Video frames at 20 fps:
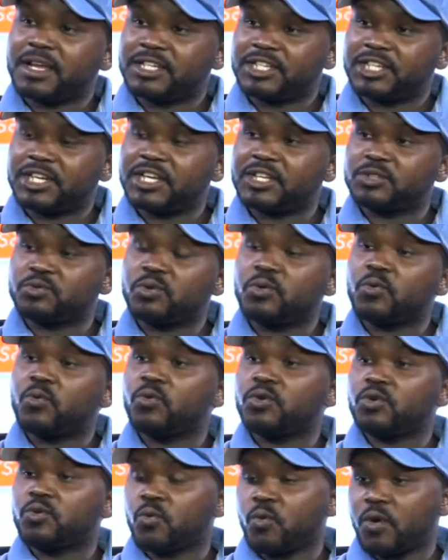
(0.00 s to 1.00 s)
as we would
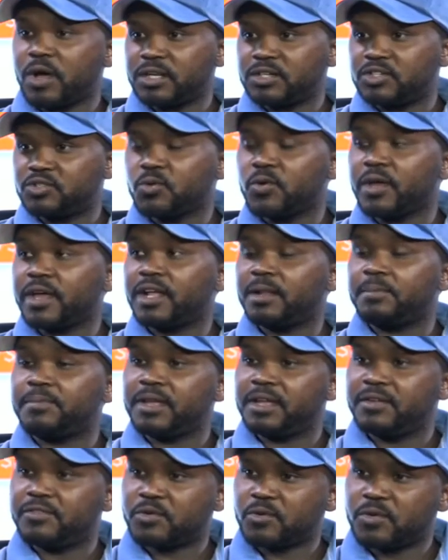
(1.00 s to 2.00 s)
want to help
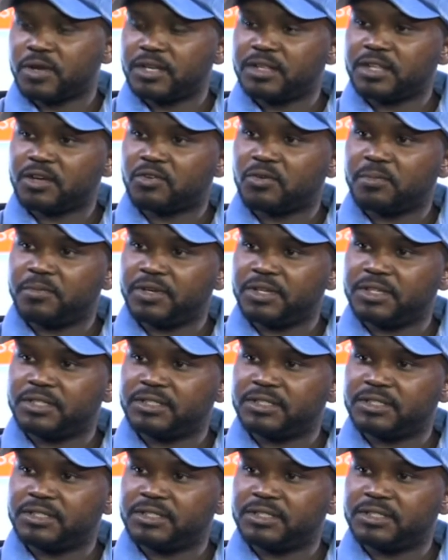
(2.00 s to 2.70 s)
everyone in the community,